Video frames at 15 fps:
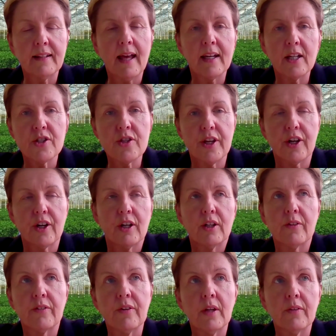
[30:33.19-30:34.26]
that into the
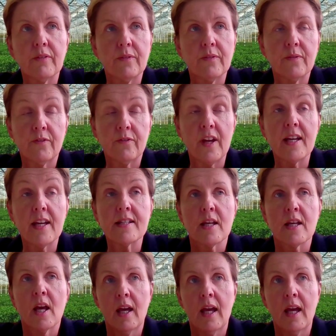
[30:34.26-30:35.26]
earlier phase.